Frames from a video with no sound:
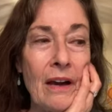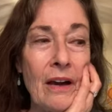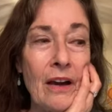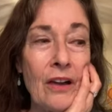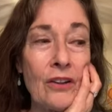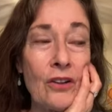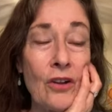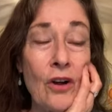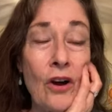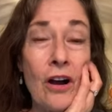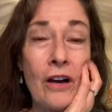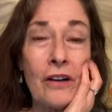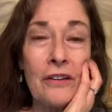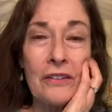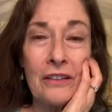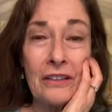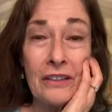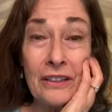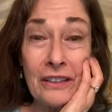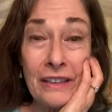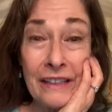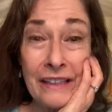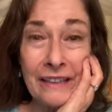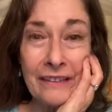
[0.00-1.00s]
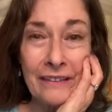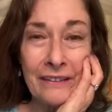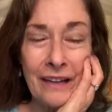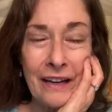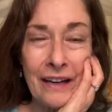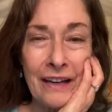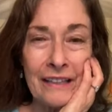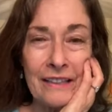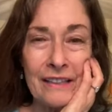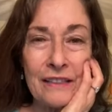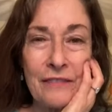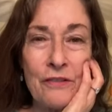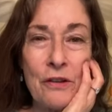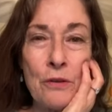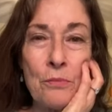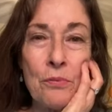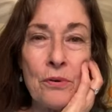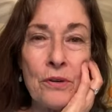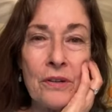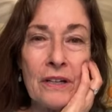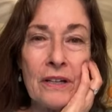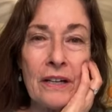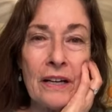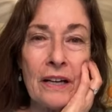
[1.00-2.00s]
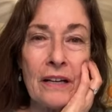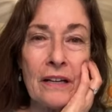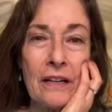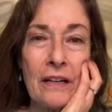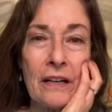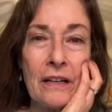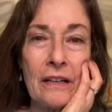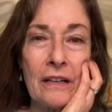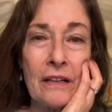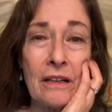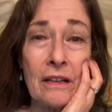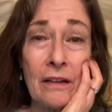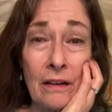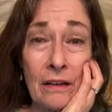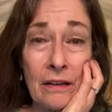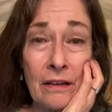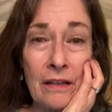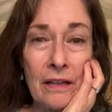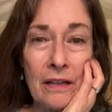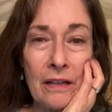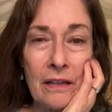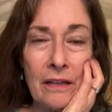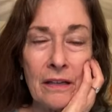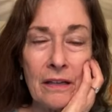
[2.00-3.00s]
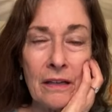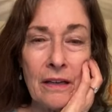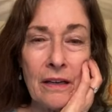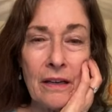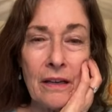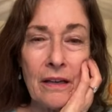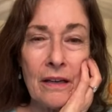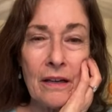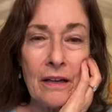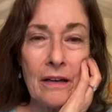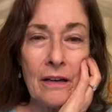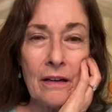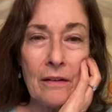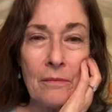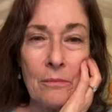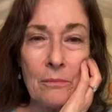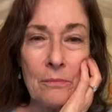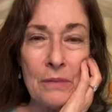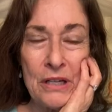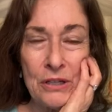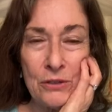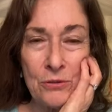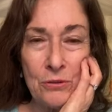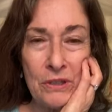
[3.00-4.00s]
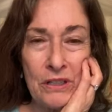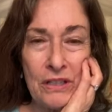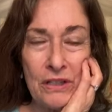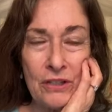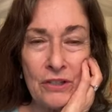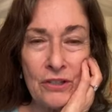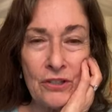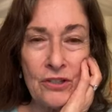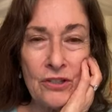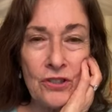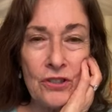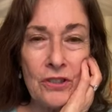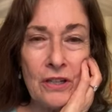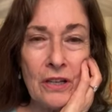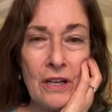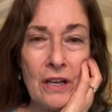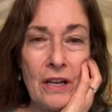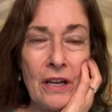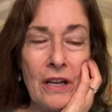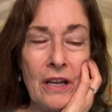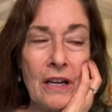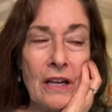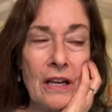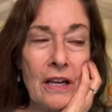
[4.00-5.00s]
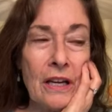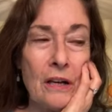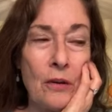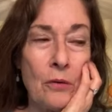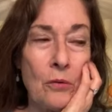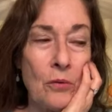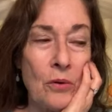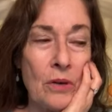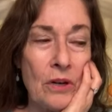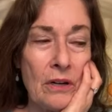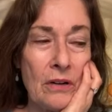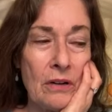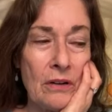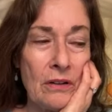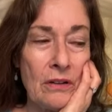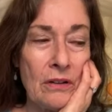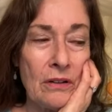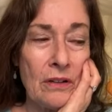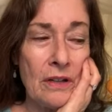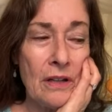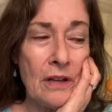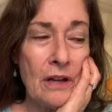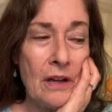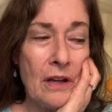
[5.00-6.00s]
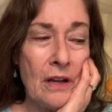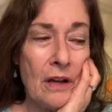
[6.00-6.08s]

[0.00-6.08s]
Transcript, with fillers: along the clean lines. If you put it in a gunky petri dish, it will